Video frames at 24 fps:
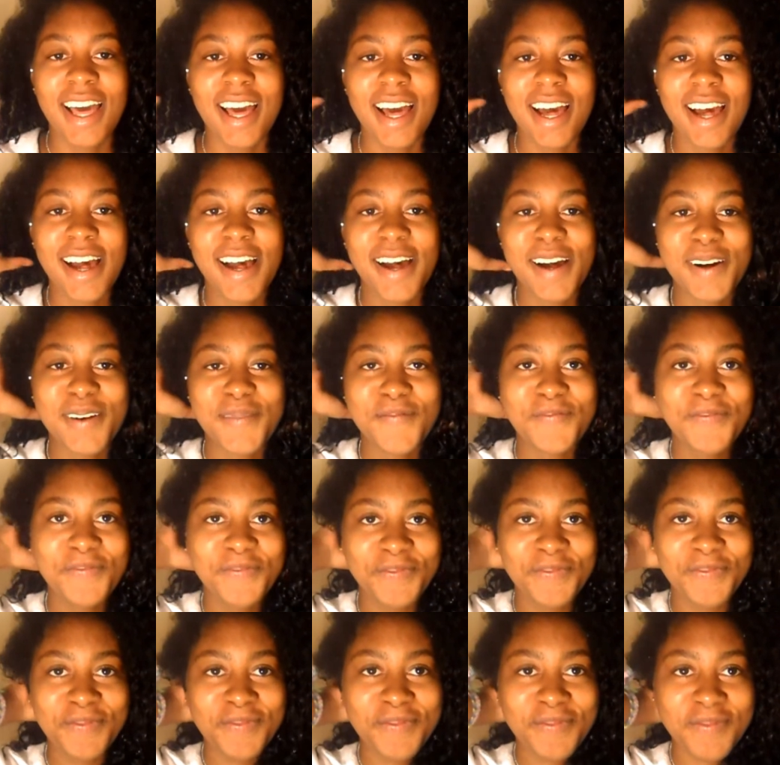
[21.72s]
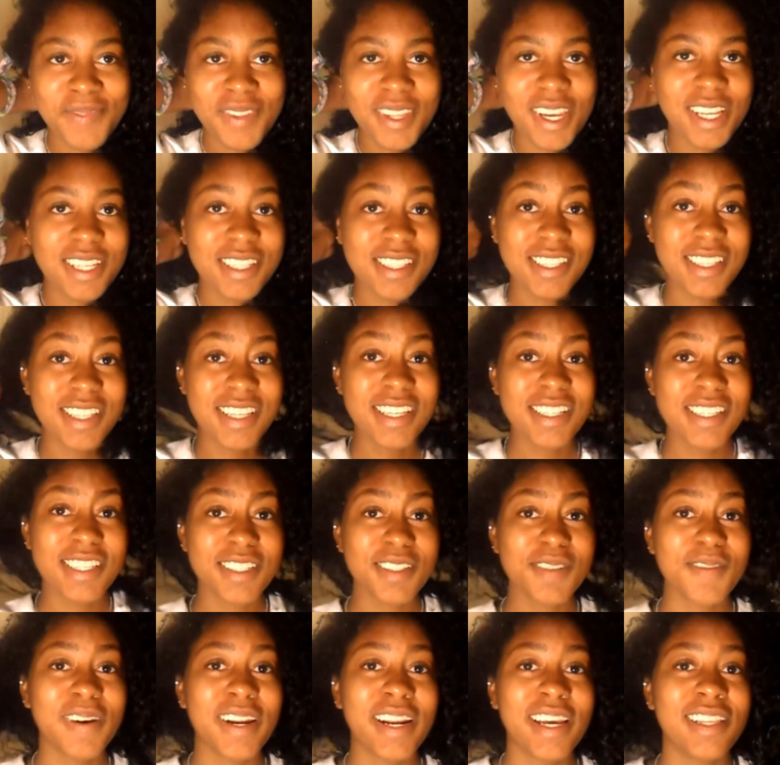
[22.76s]
Um so this is
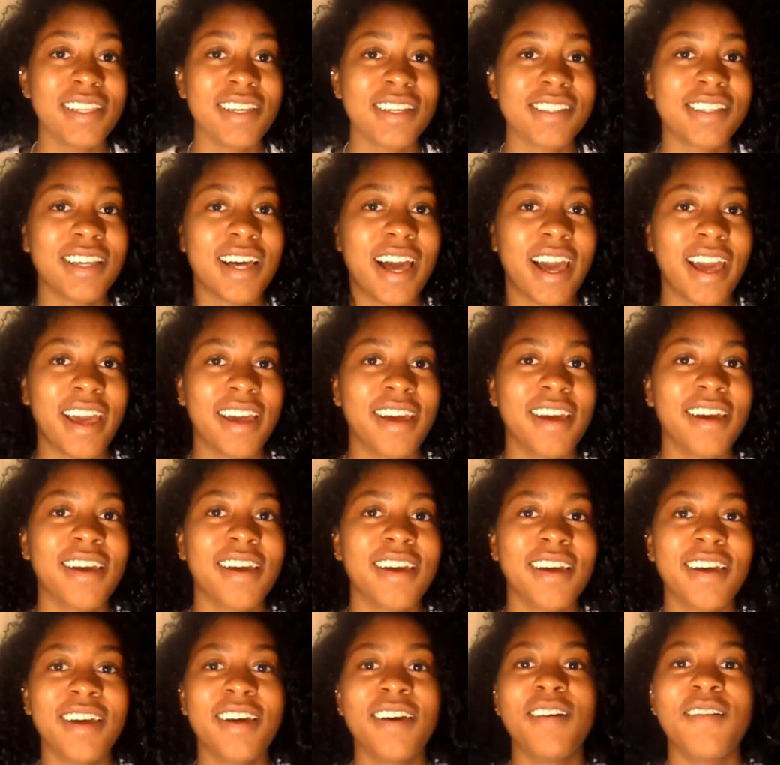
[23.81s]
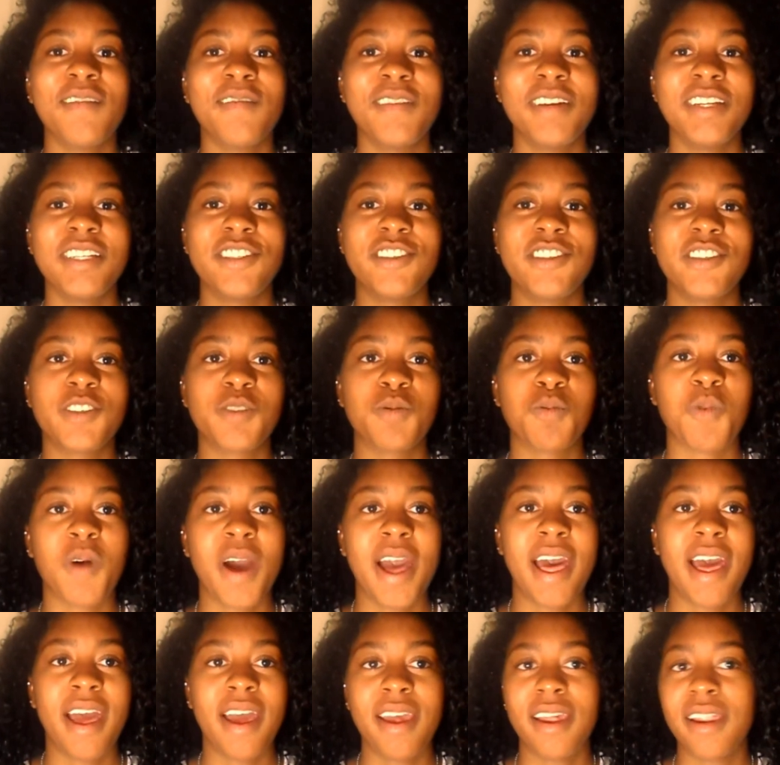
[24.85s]
what it looks like when it's just
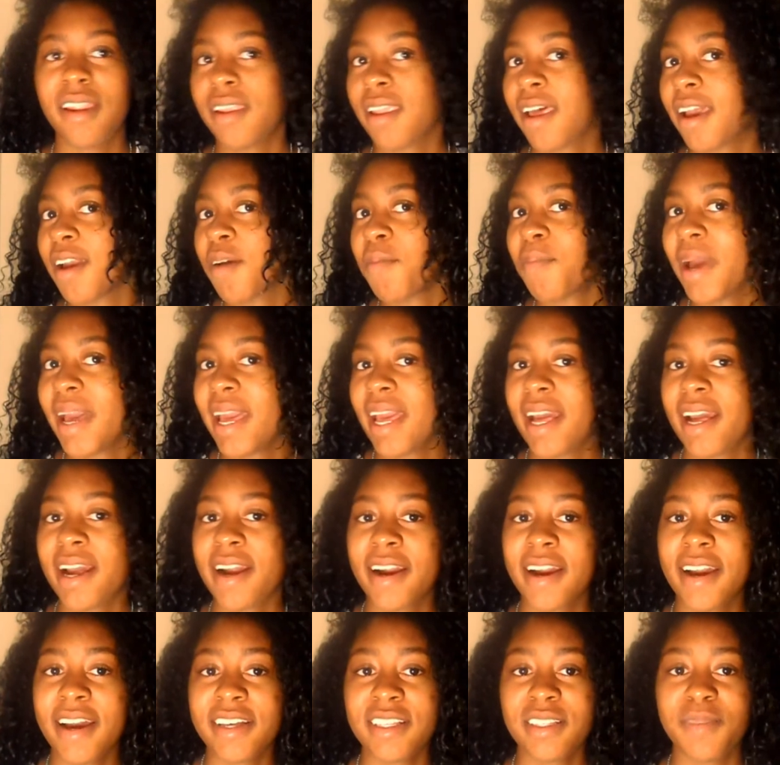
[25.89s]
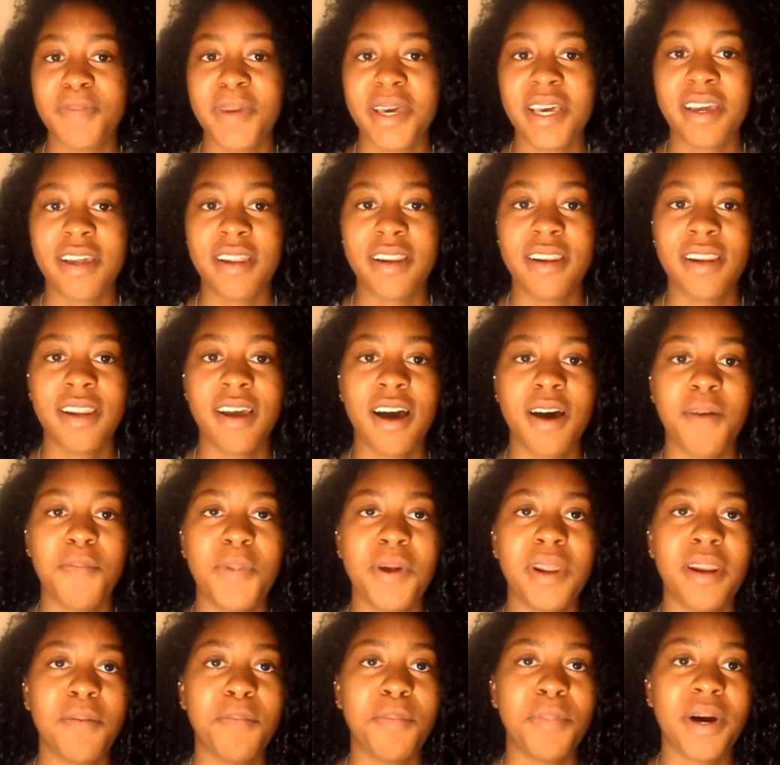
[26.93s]
wet and like my hair has been up
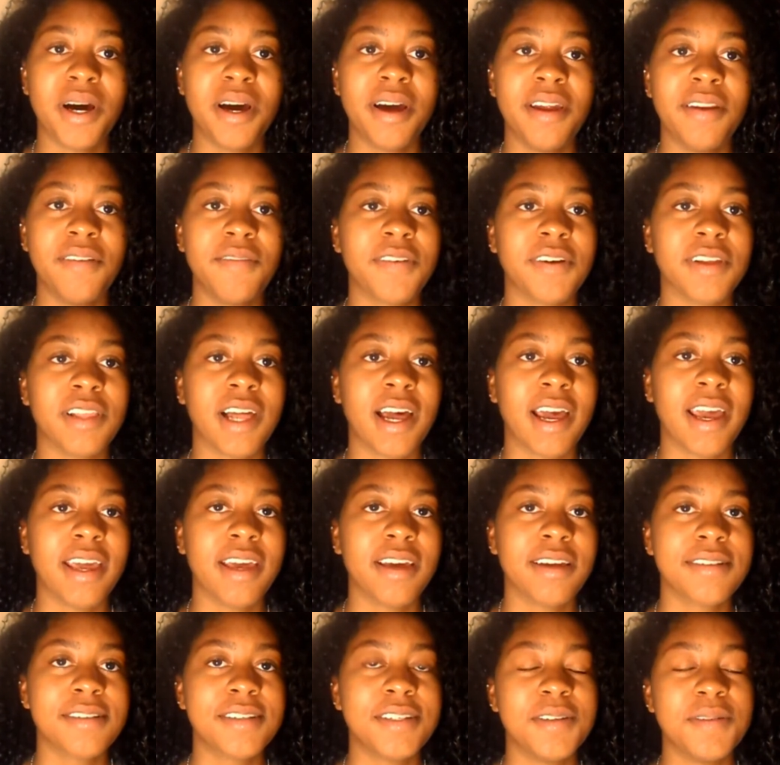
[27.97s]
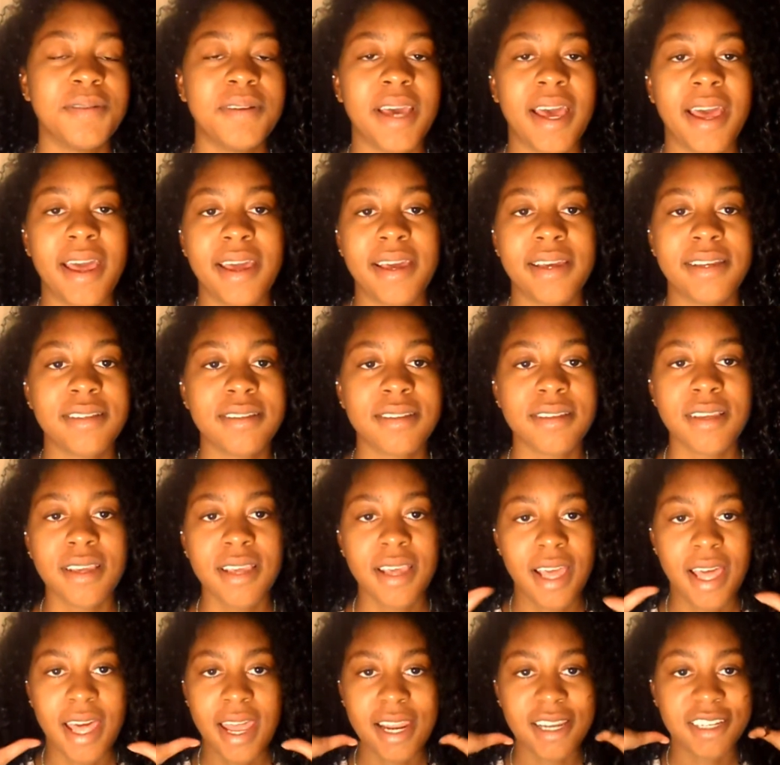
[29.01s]
in a bun for like 2 days
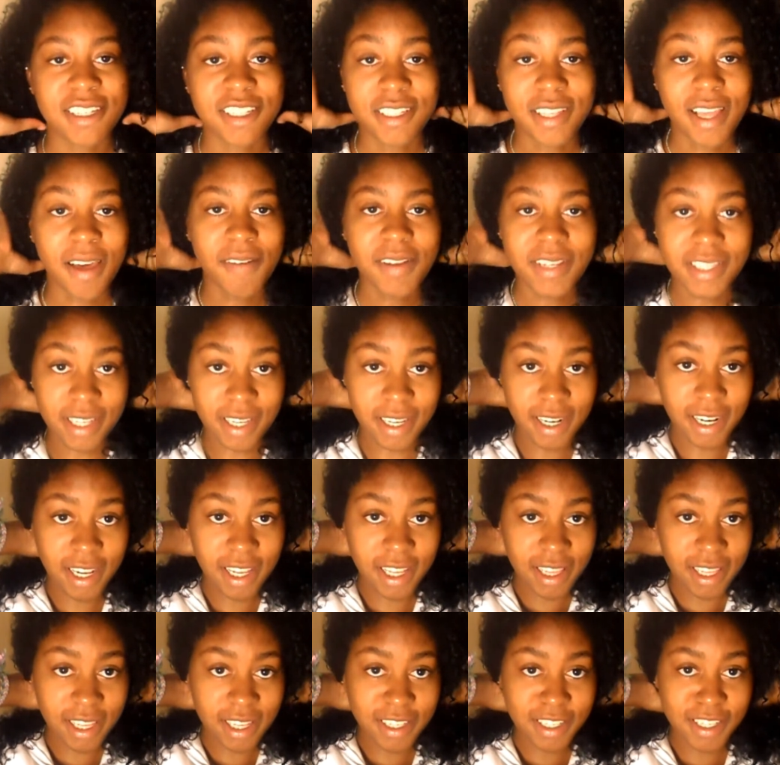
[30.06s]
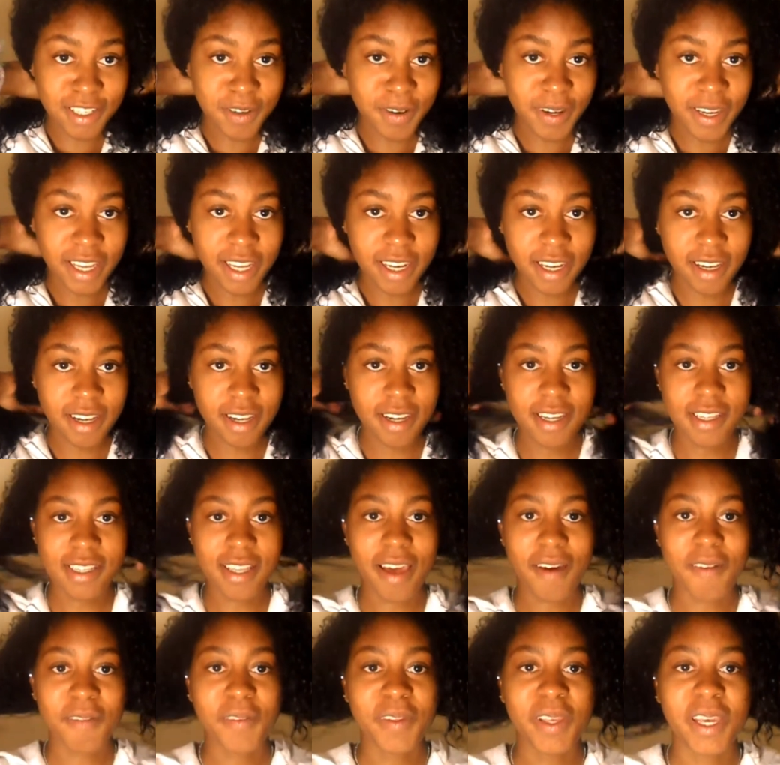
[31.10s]
and I just haven't done anything to it because I
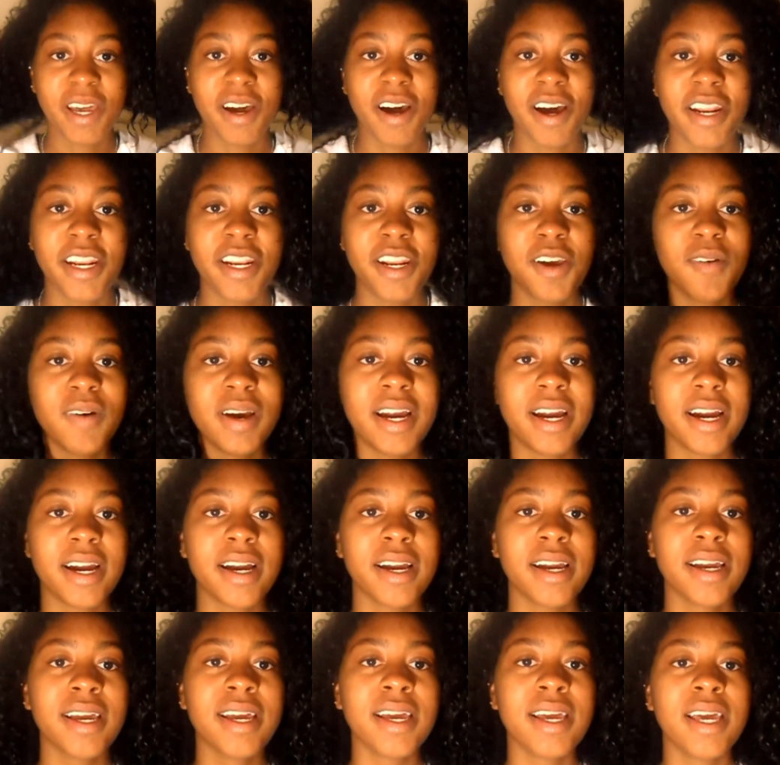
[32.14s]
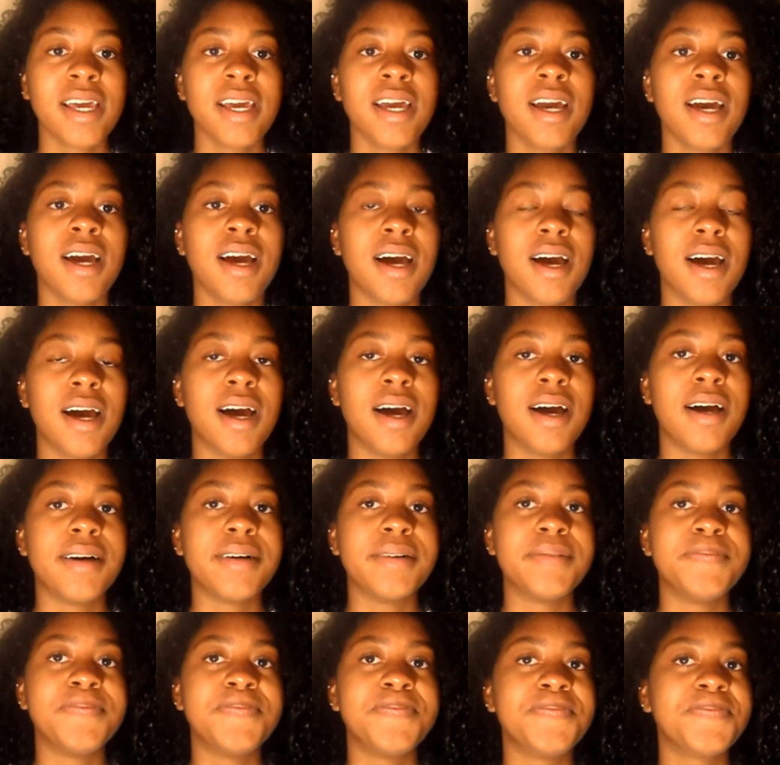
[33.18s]
haven't really gone anywhere.
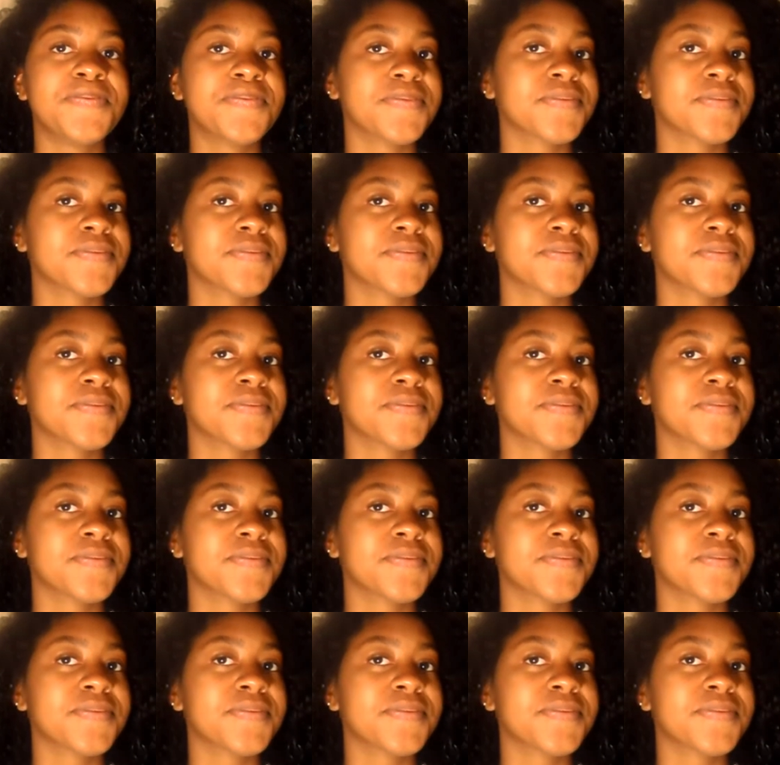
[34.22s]
Um